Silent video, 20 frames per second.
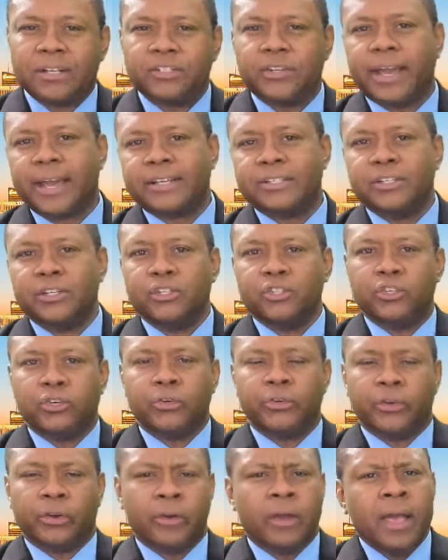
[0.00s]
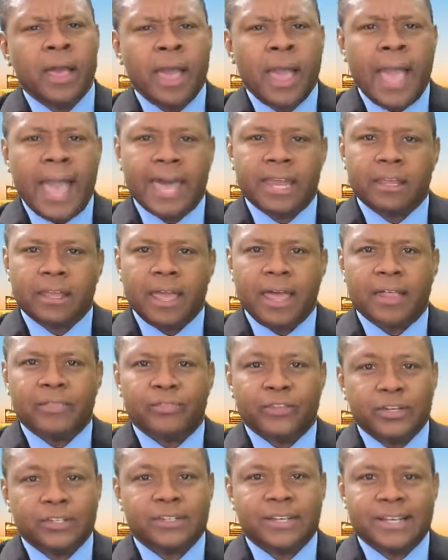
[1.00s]
Jackson Jr. And again,
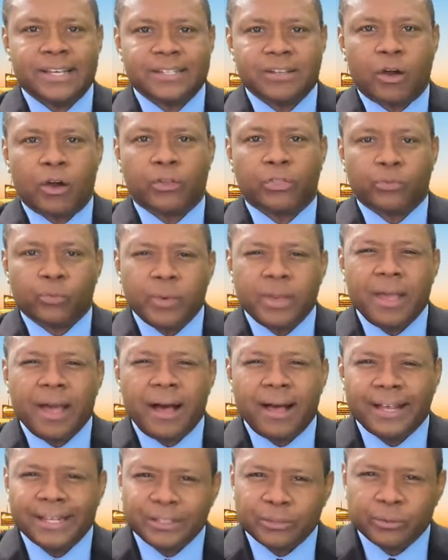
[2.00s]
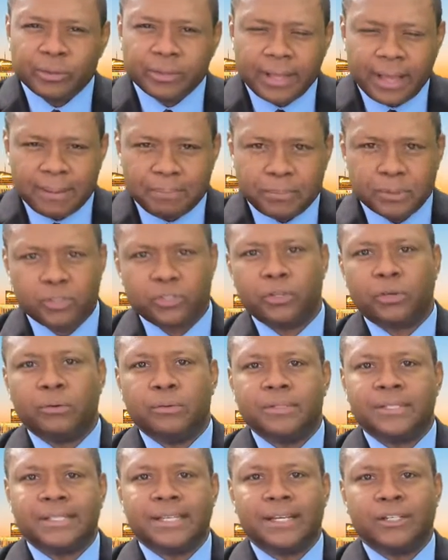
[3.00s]
this is our 300th
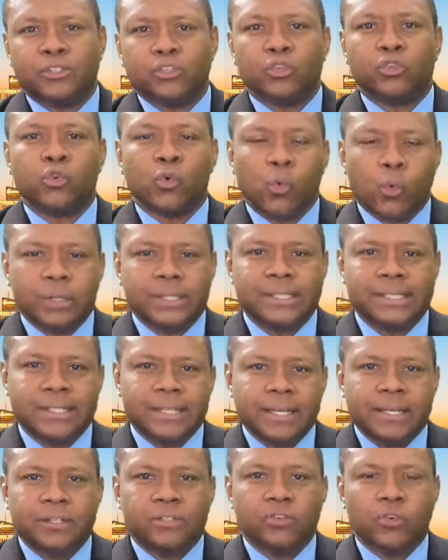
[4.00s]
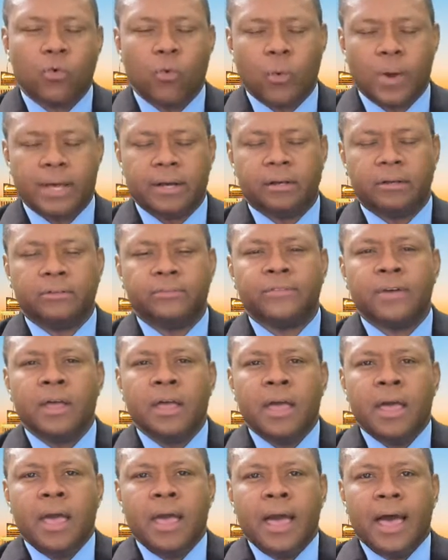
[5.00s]
episode since 2012.
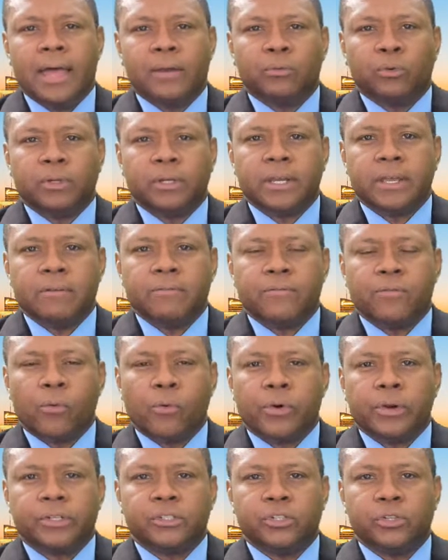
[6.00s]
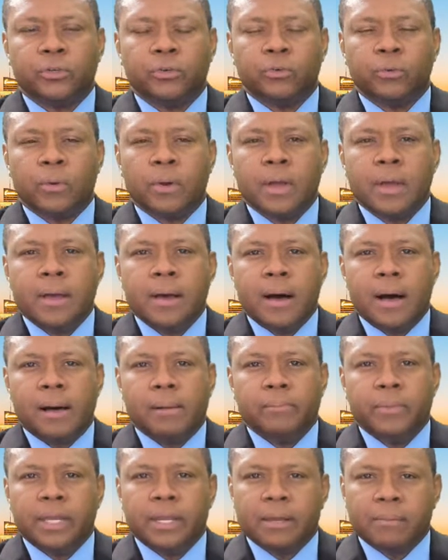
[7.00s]
And we're looking forward to
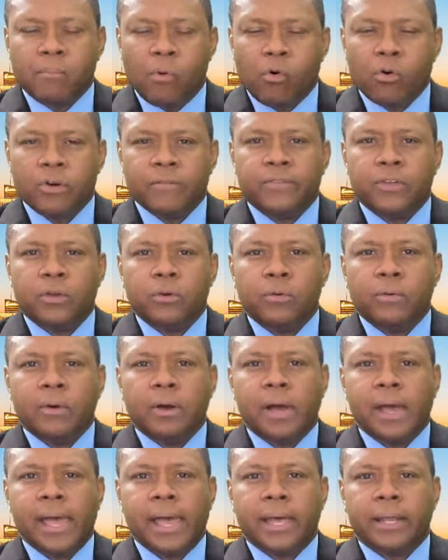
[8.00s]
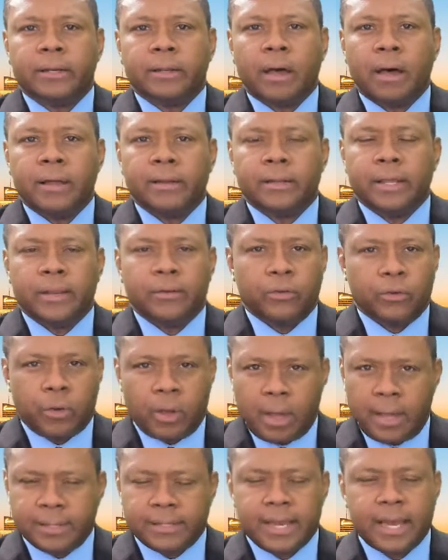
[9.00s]
meeting more of you, and you're
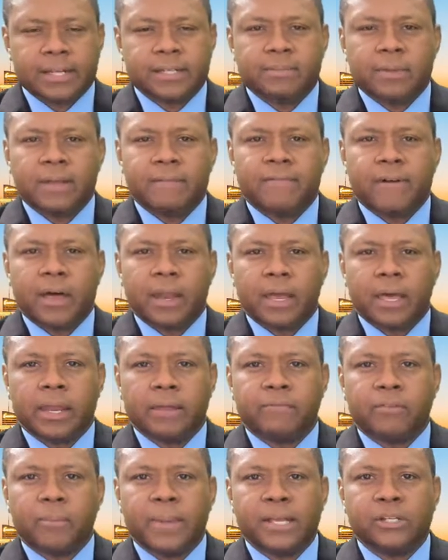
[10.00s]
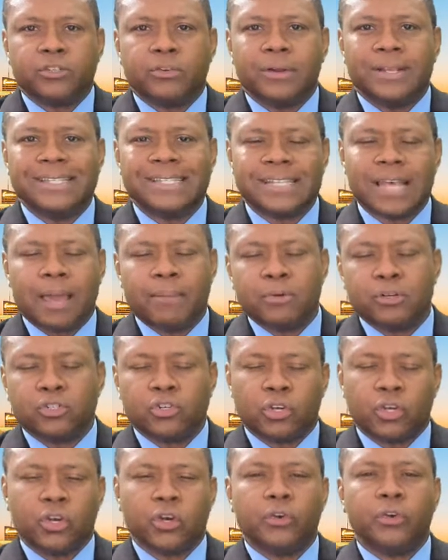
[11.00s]
contacting me, finding out information on
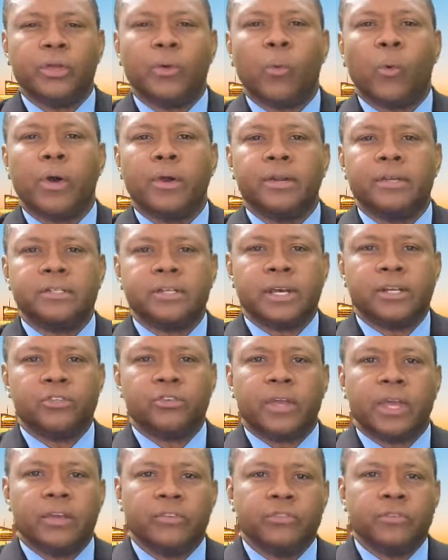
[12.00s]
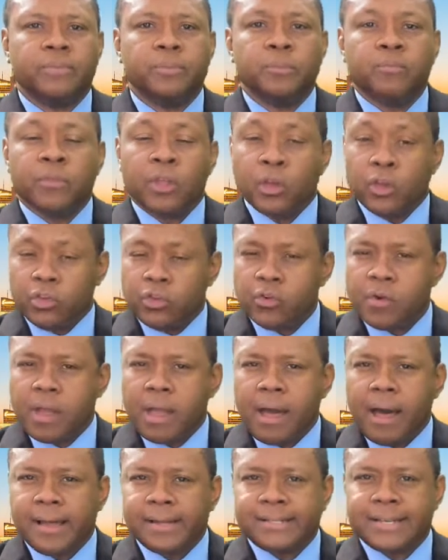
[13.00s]
cybersecurity awareness education. You can
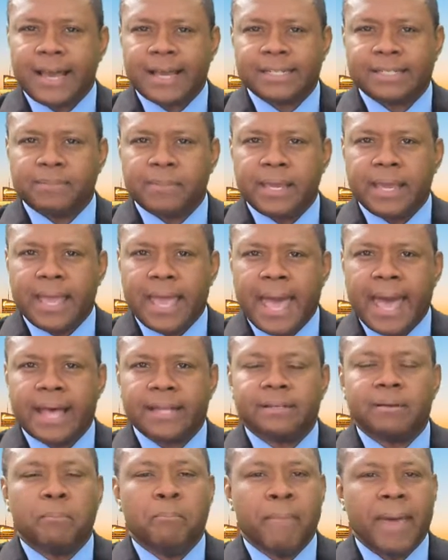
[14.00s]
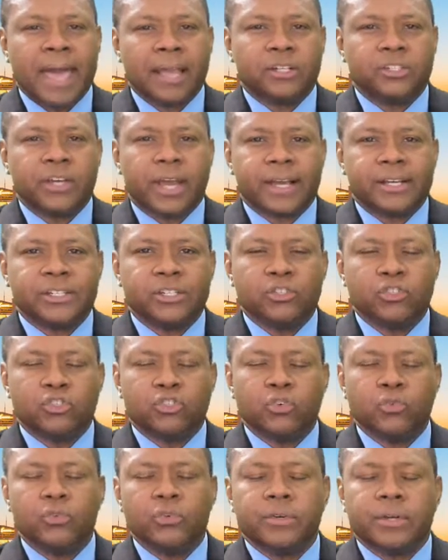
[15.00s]
contact me at
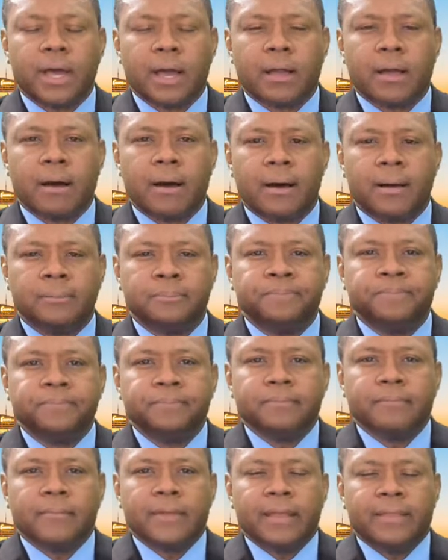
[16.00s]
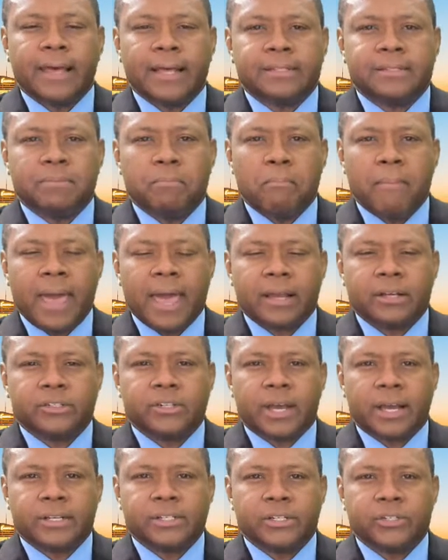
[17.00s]
macjacksonjr.com. That's
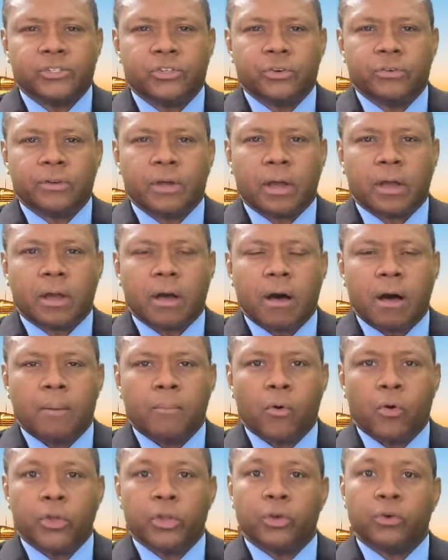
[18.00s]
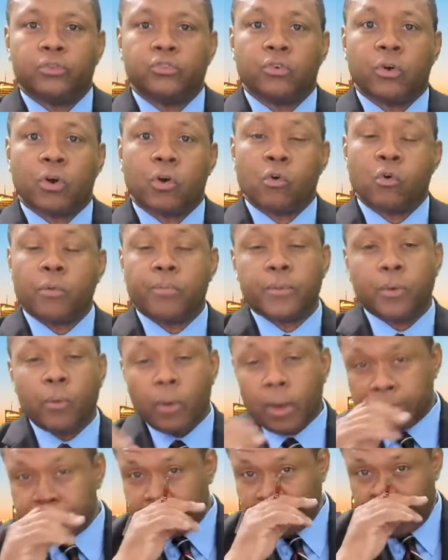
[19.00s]
macjacksonjr.com, or you can go to our corporate
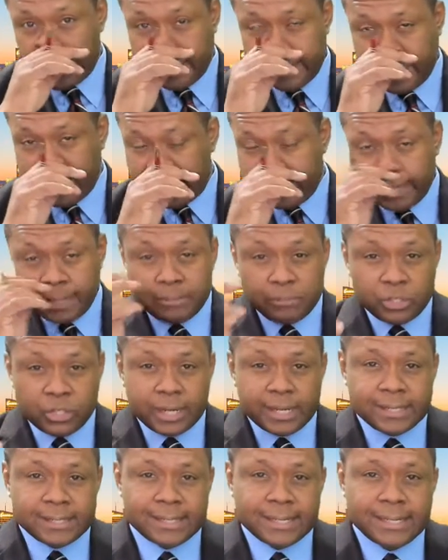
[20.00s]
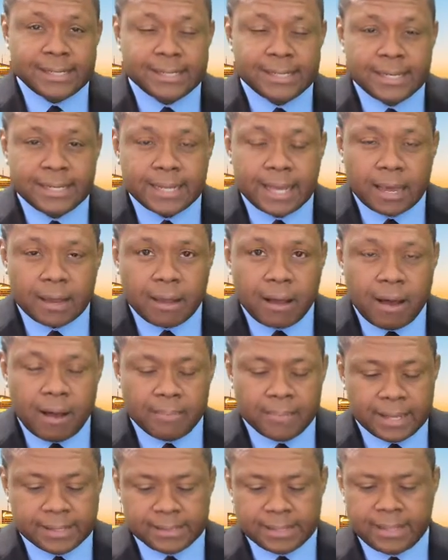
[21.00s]
website at
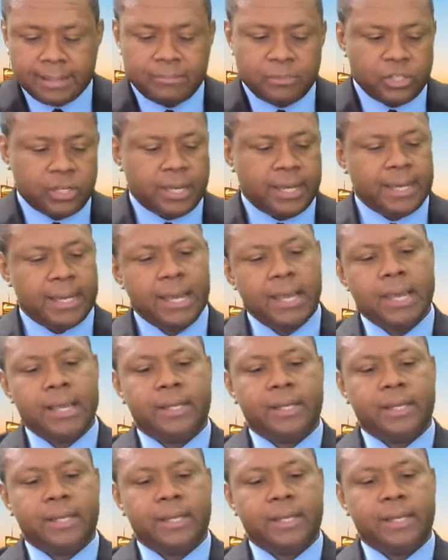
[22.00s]
mjcc.com. That's mjcc.com.